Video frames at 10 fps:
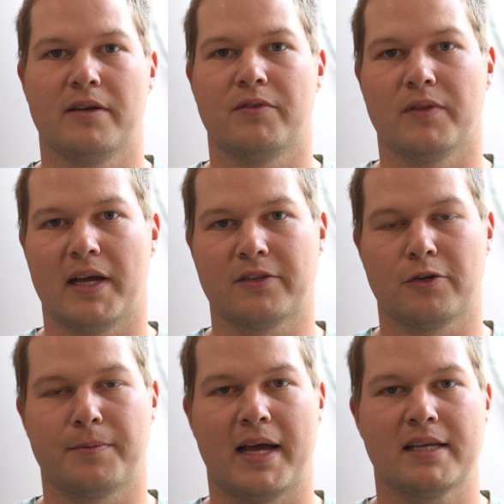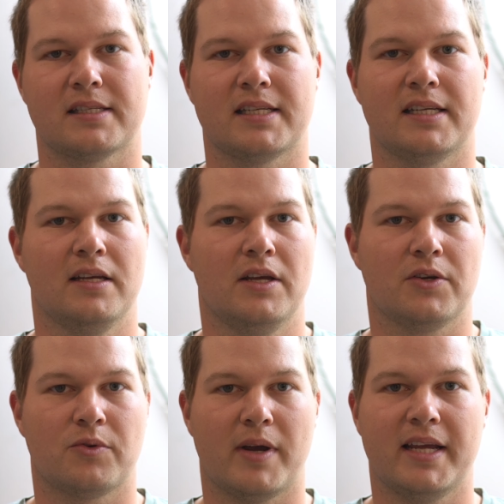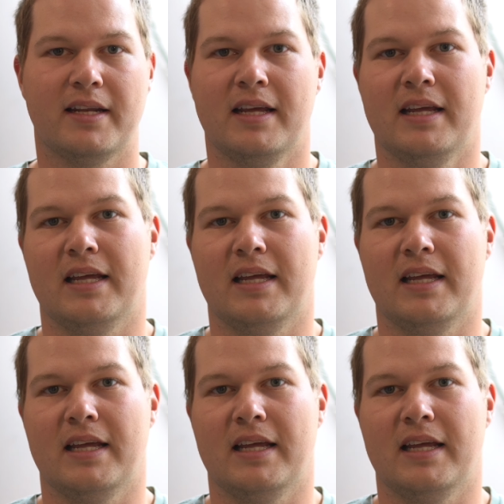If you like the opacity, great.